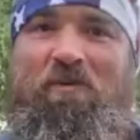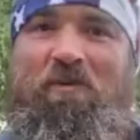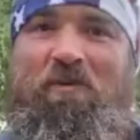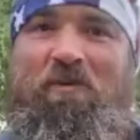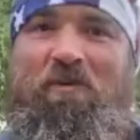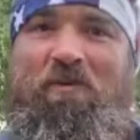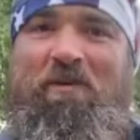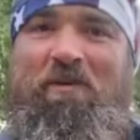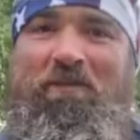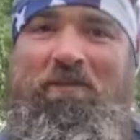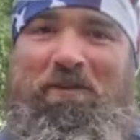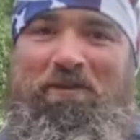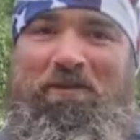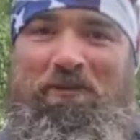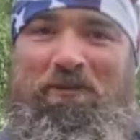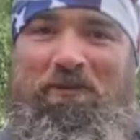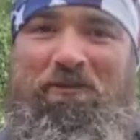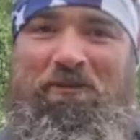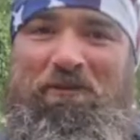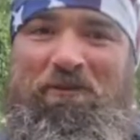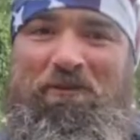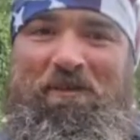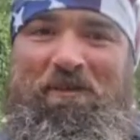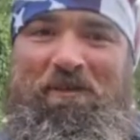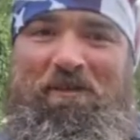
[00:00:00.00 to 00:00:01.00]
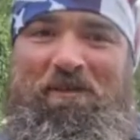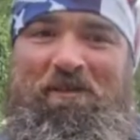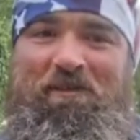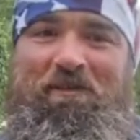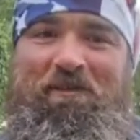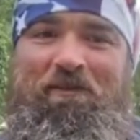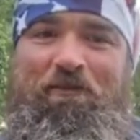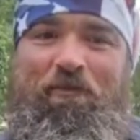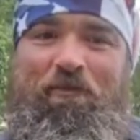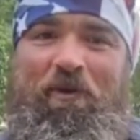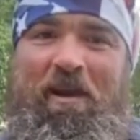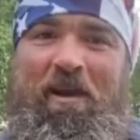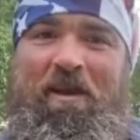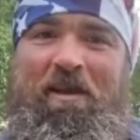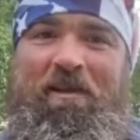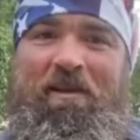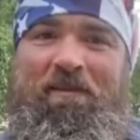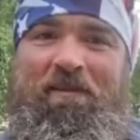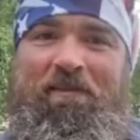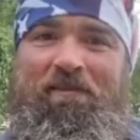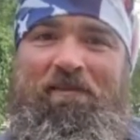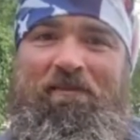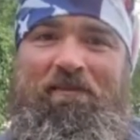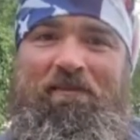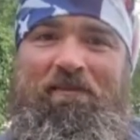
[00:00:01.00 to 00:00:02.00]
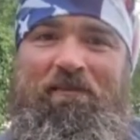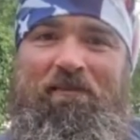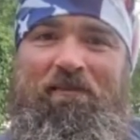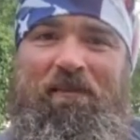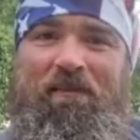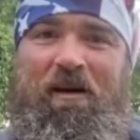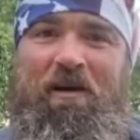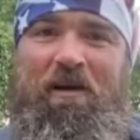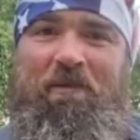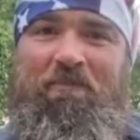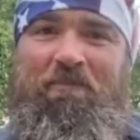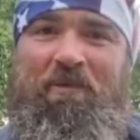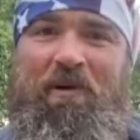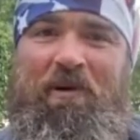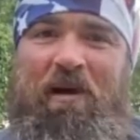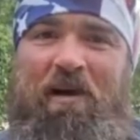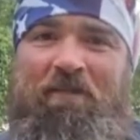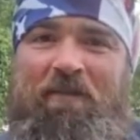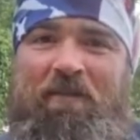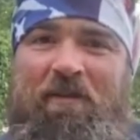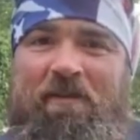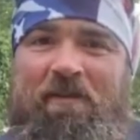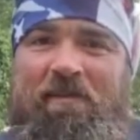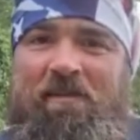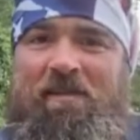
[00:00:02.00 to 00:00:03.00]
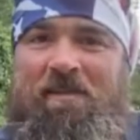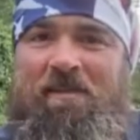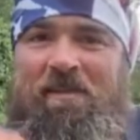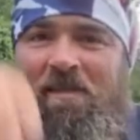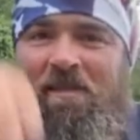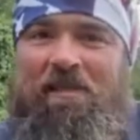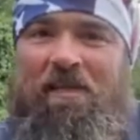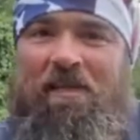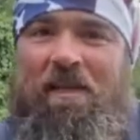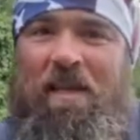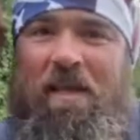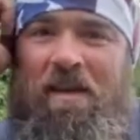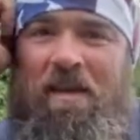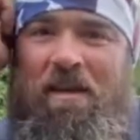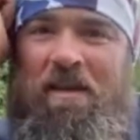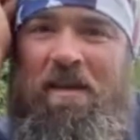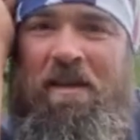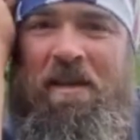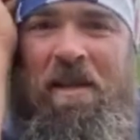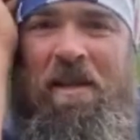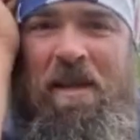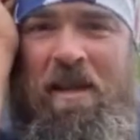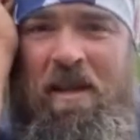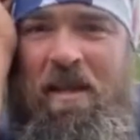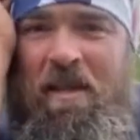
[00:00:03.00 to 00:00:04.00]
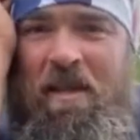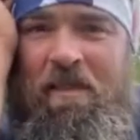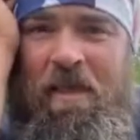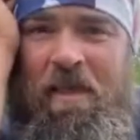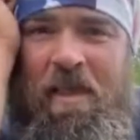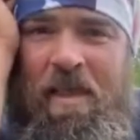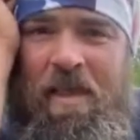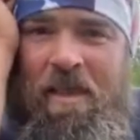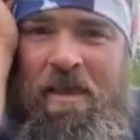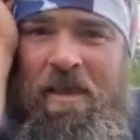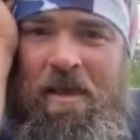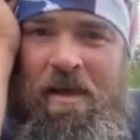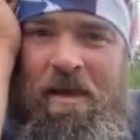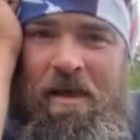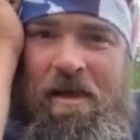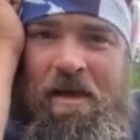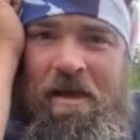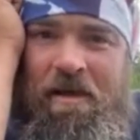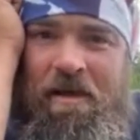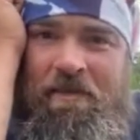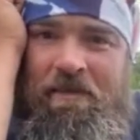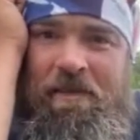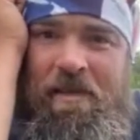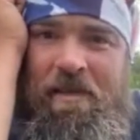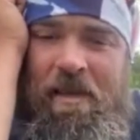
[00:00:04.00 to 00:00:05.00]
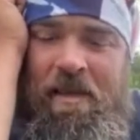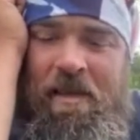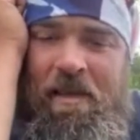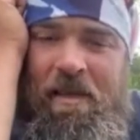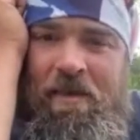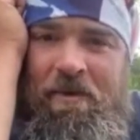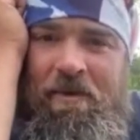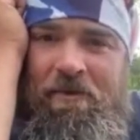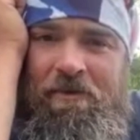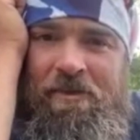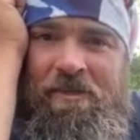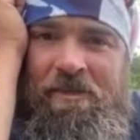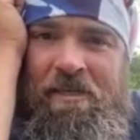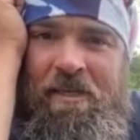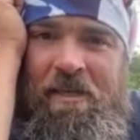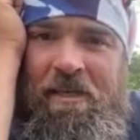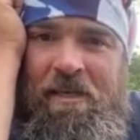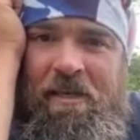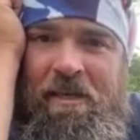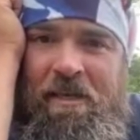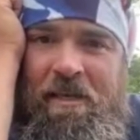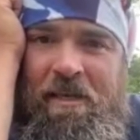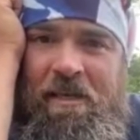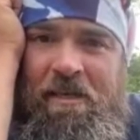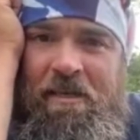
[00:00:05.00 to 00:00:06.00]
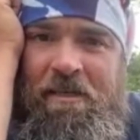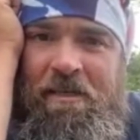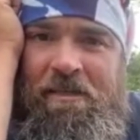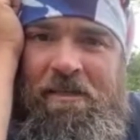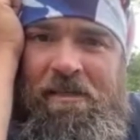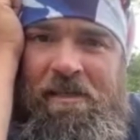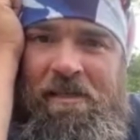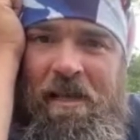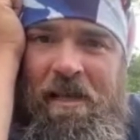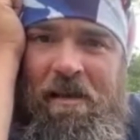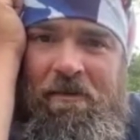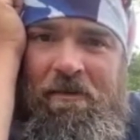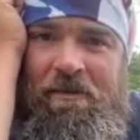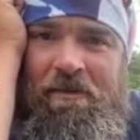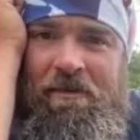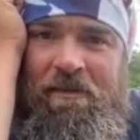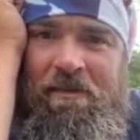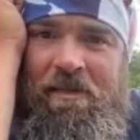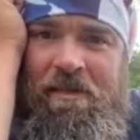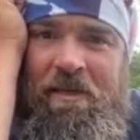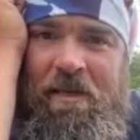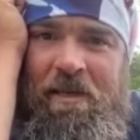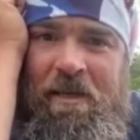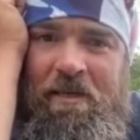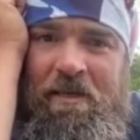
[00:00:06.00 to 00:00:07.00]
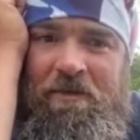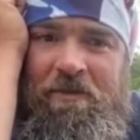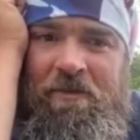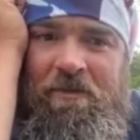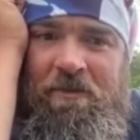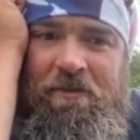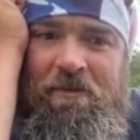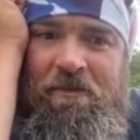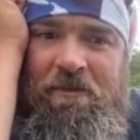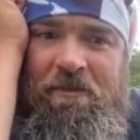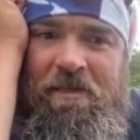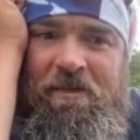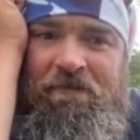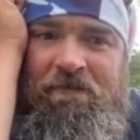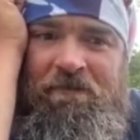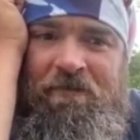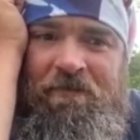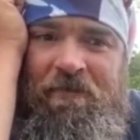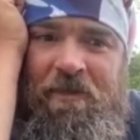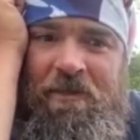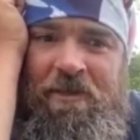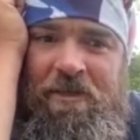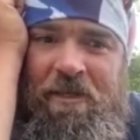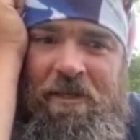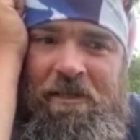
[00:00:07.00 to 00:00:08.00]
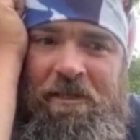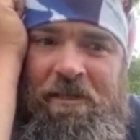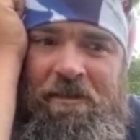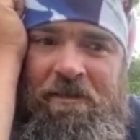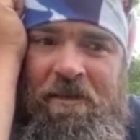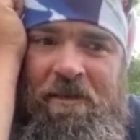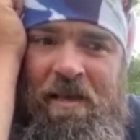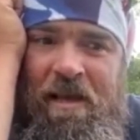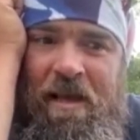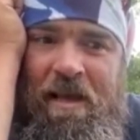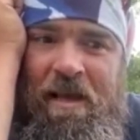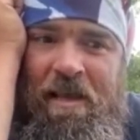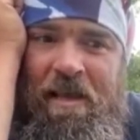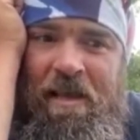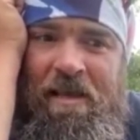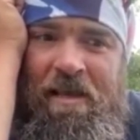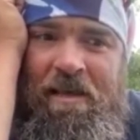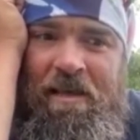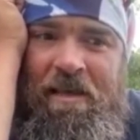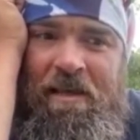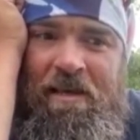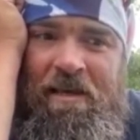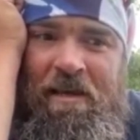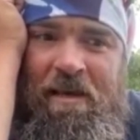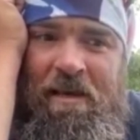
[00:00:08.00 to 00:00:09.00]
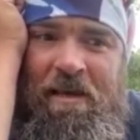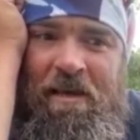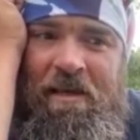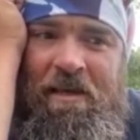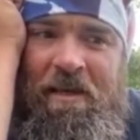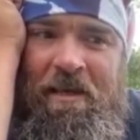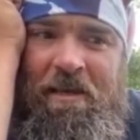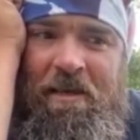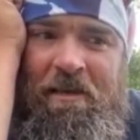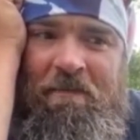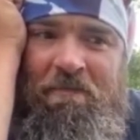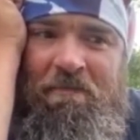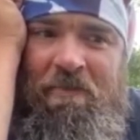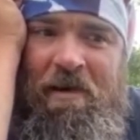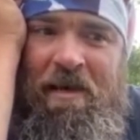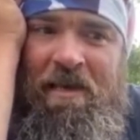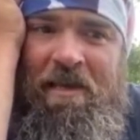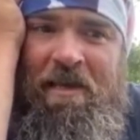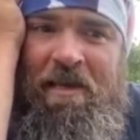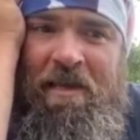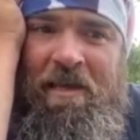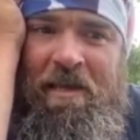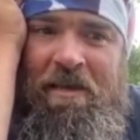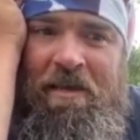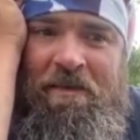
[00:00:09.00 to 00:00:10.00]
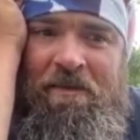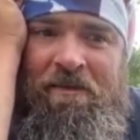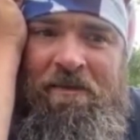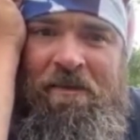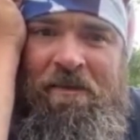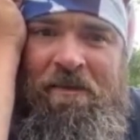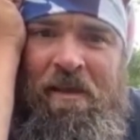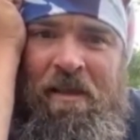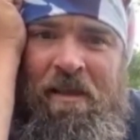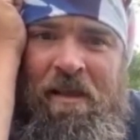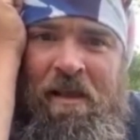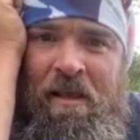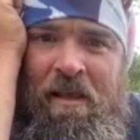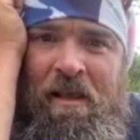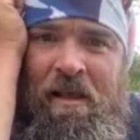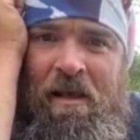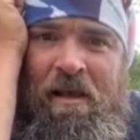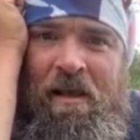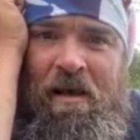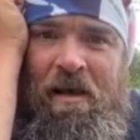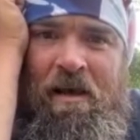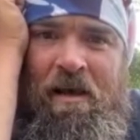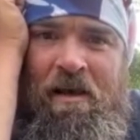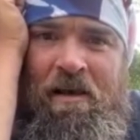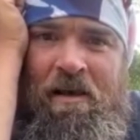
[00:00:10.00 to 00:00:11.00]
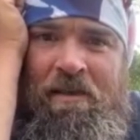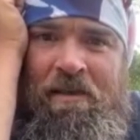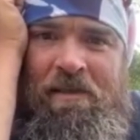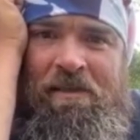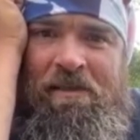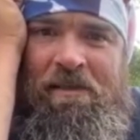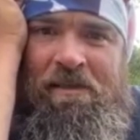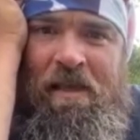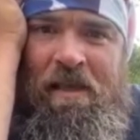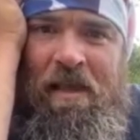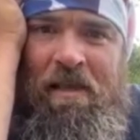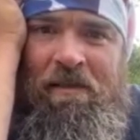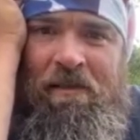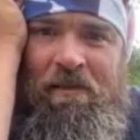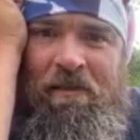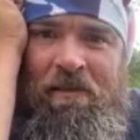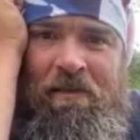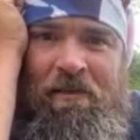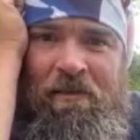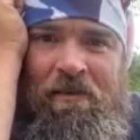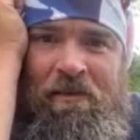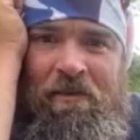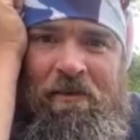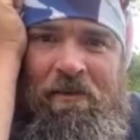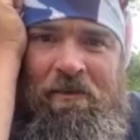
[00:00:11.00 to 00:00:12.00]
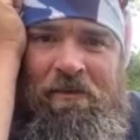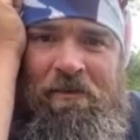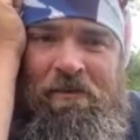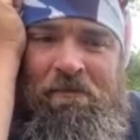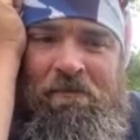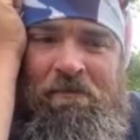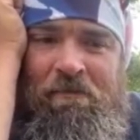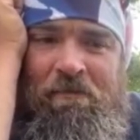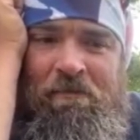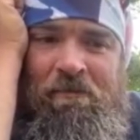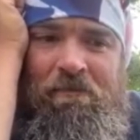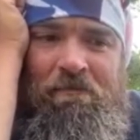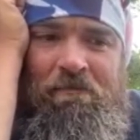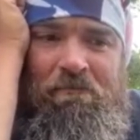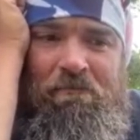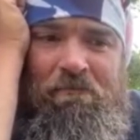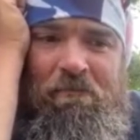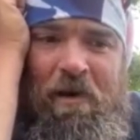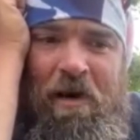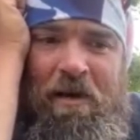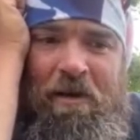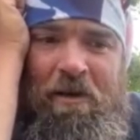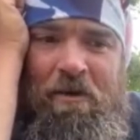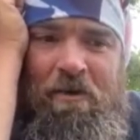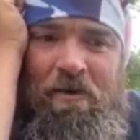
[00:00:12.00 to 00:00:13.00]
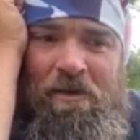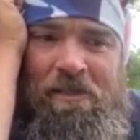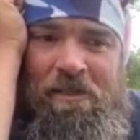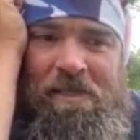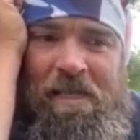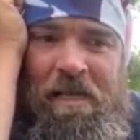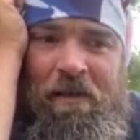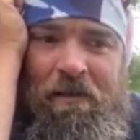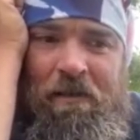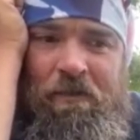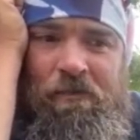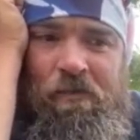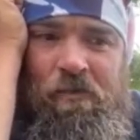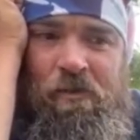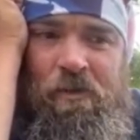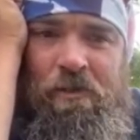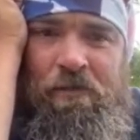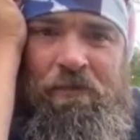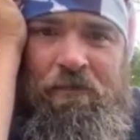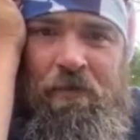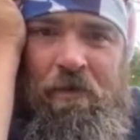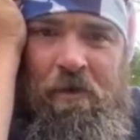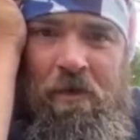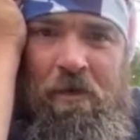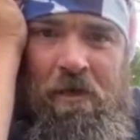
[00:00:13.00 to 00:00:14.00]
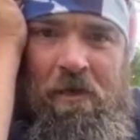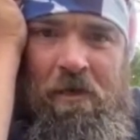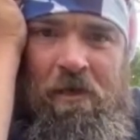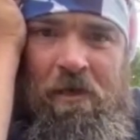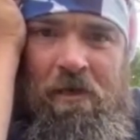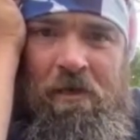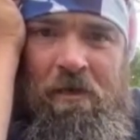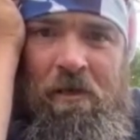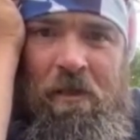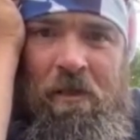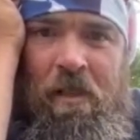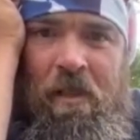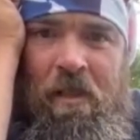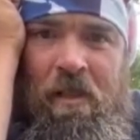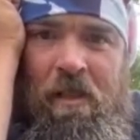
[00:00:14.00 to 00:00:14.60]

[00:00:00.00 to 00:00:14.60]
Adventure Crew is a great nonprofit in Cincinnati. They take inner city kids out into nature, fishing, kayaking, hiking, biking. Their motto is outdoors for all.